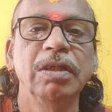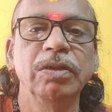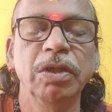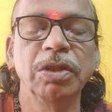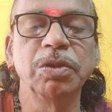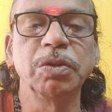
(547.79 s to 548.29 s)

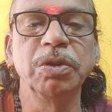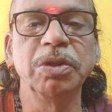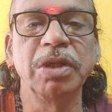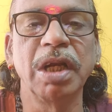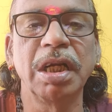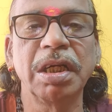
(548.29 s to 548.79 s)
those who
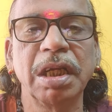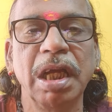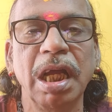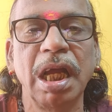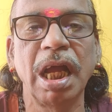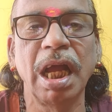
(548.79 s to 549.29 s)
do not uh,
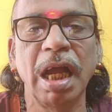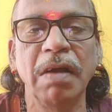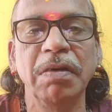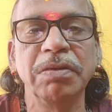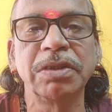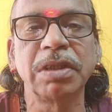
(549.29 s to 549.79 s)

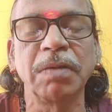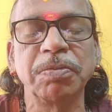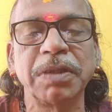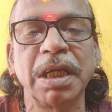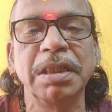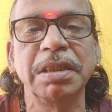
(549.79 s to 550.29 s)
have
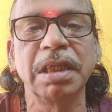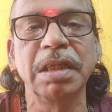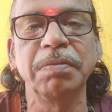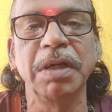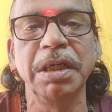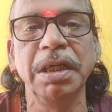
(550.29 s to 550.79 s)
substantial
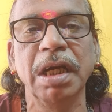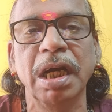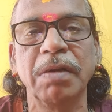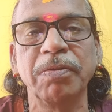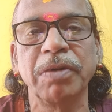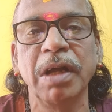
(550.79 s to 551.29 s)
money or